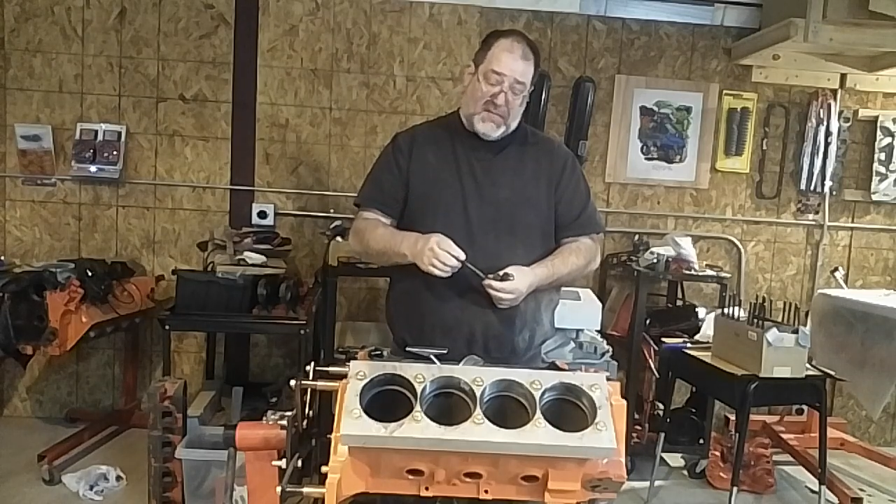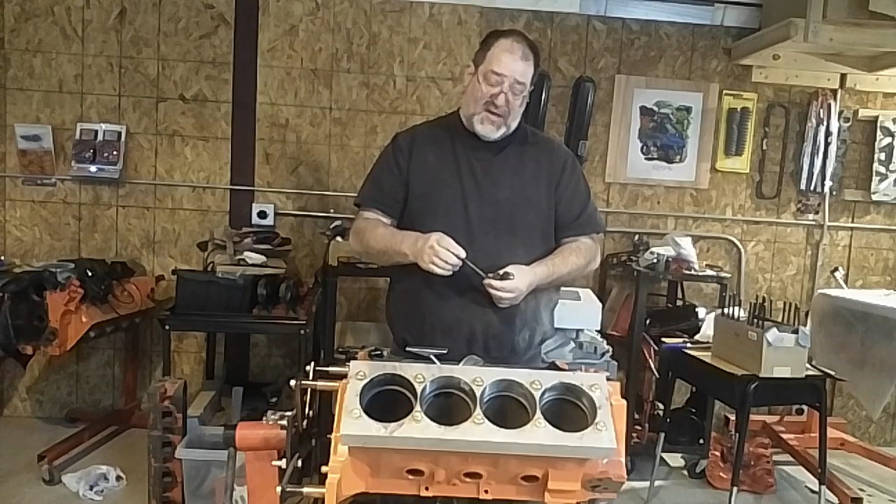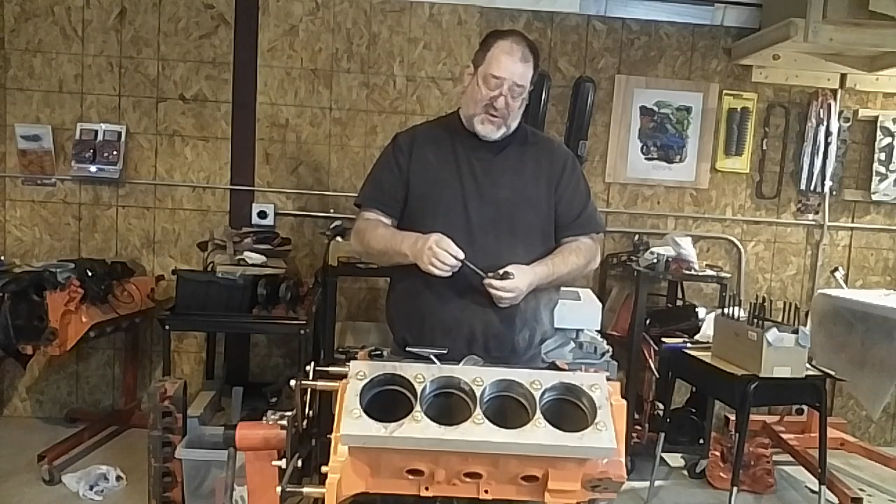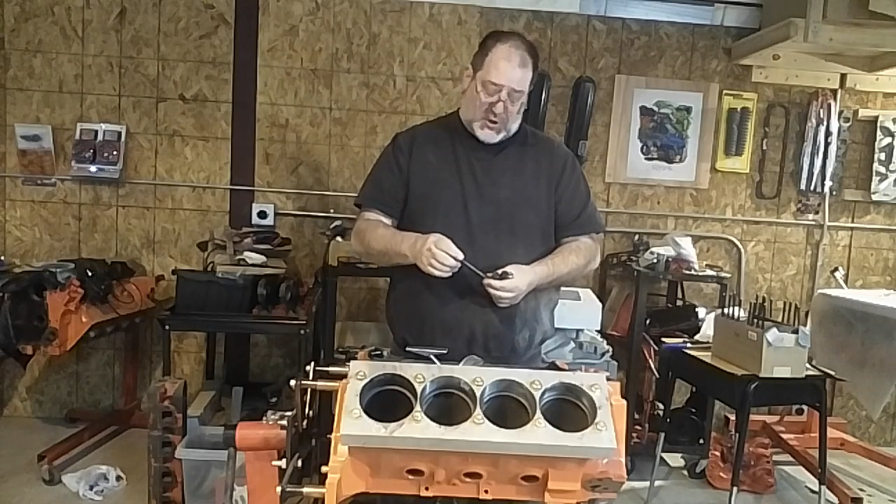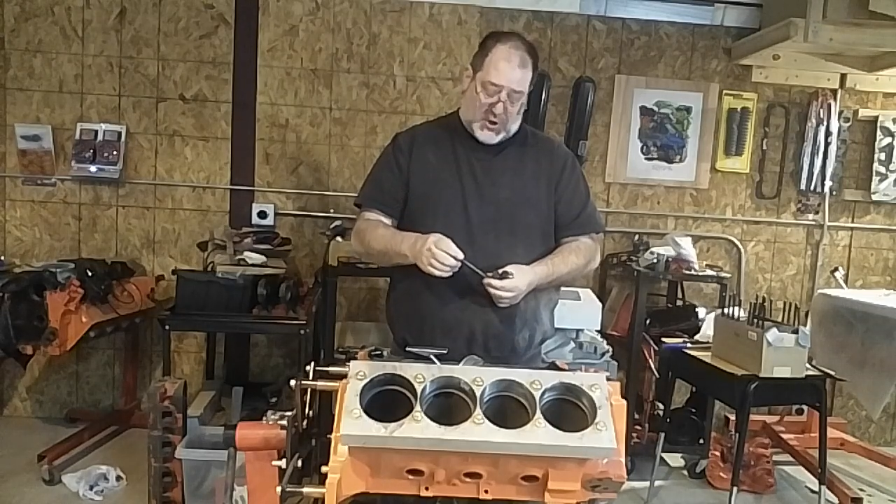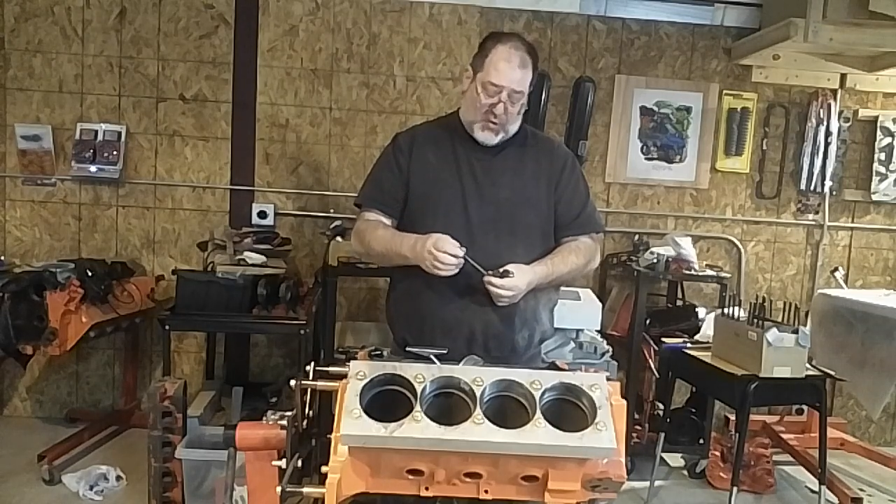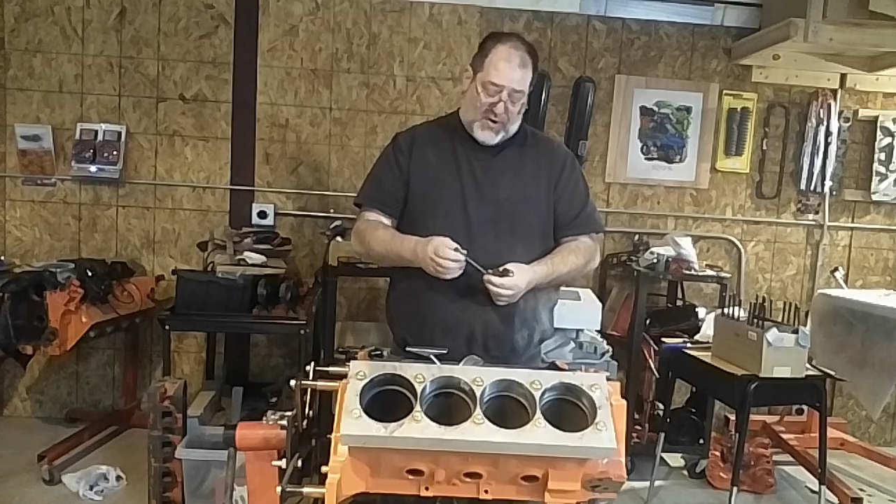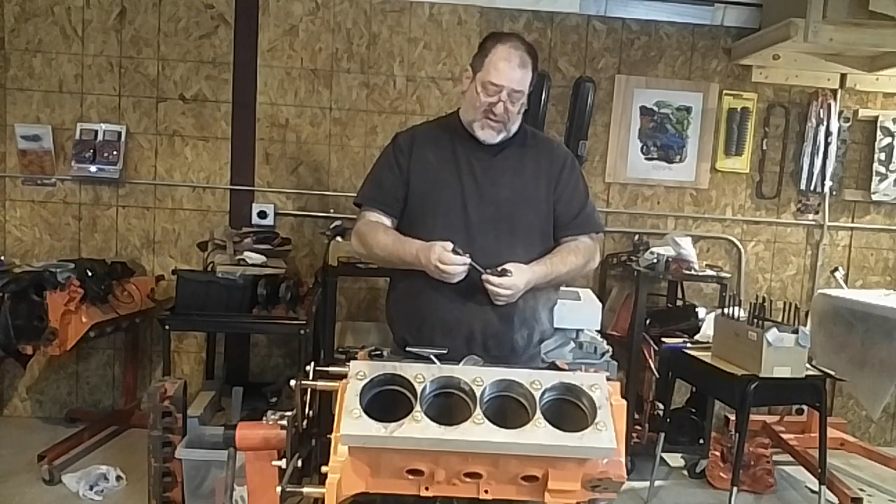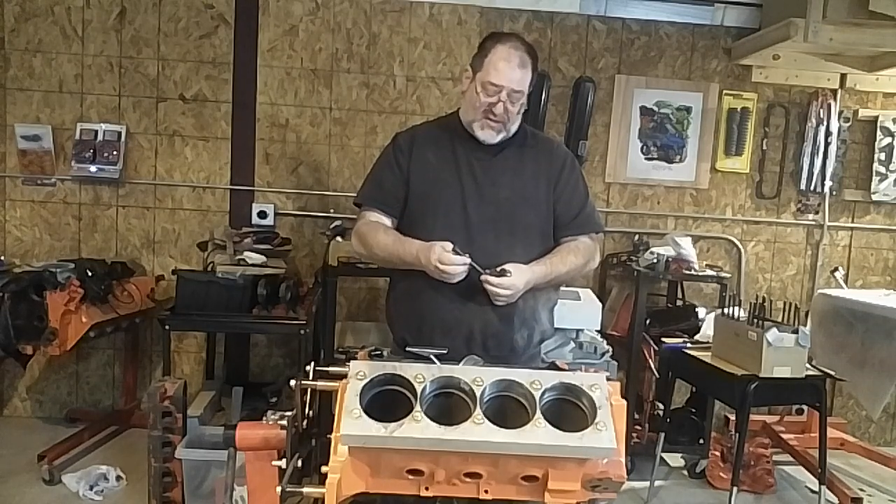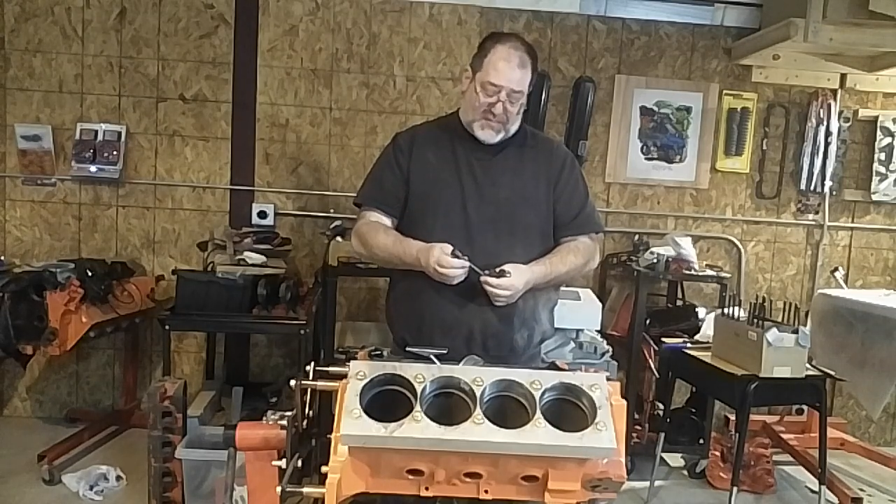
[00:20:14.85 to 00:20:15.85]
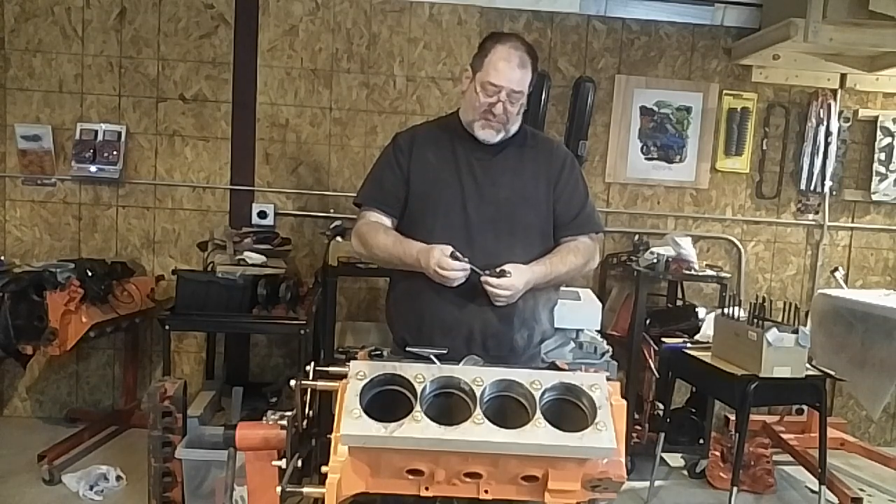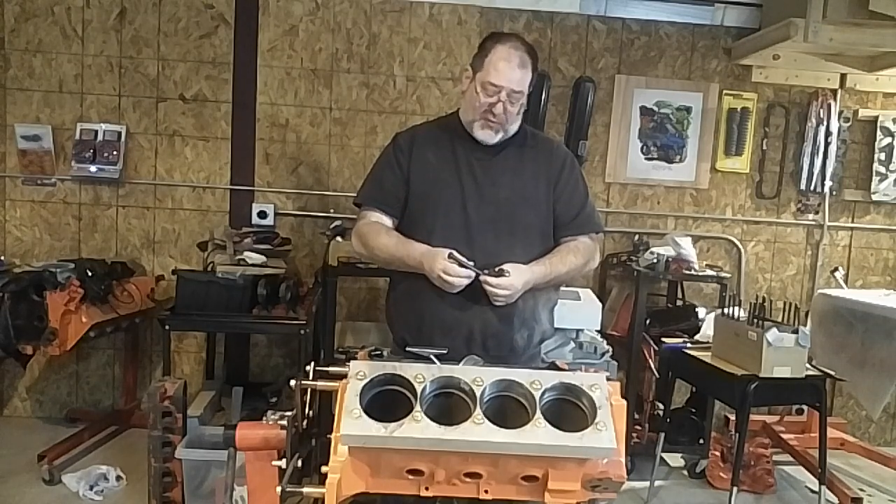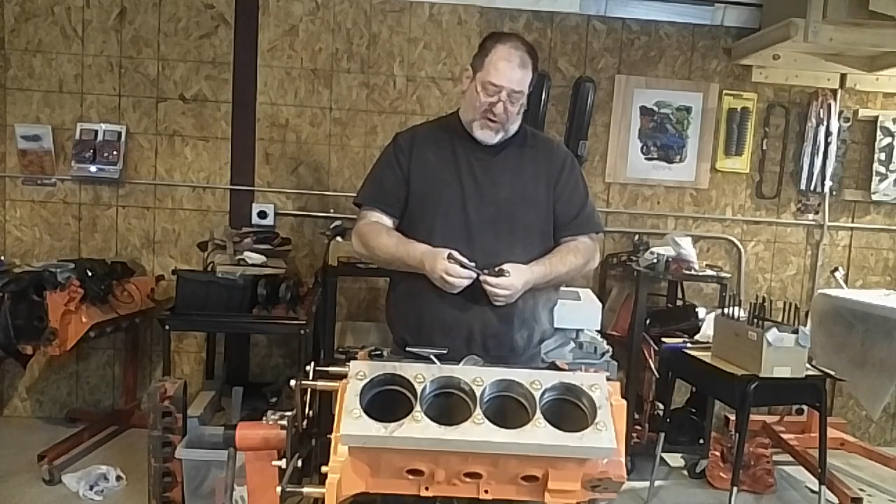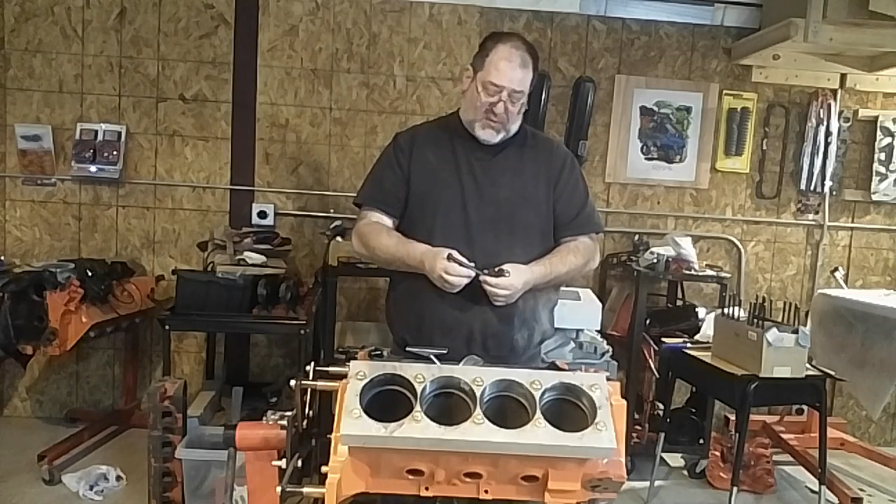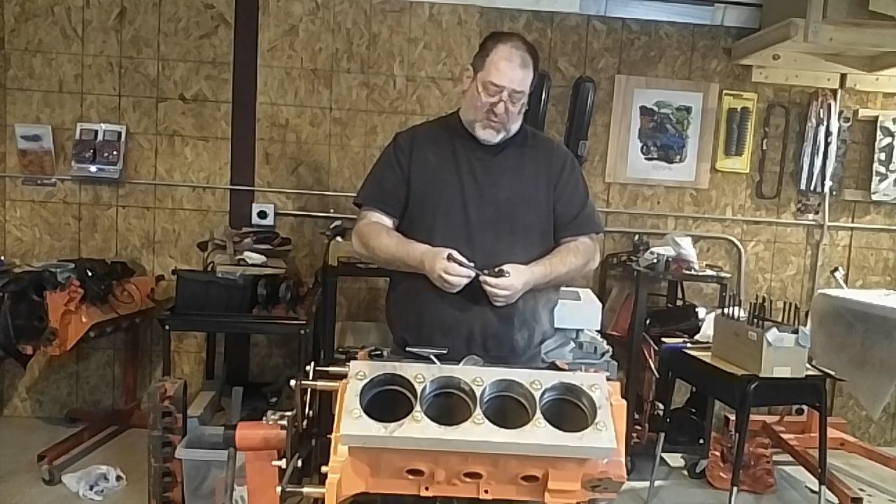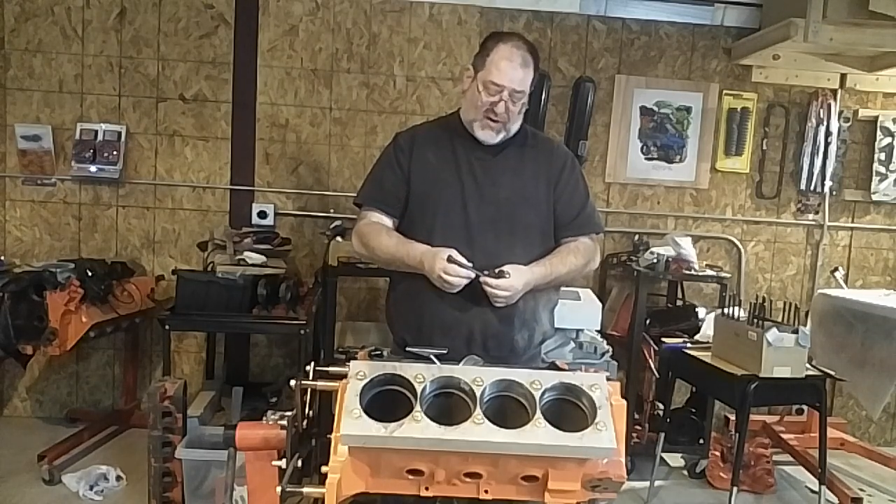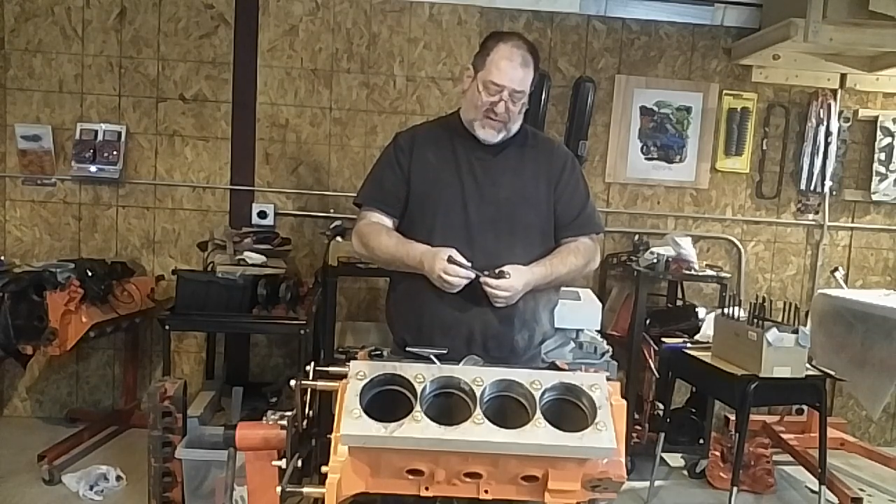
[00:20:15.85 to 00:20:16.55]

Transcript: means you're going to the point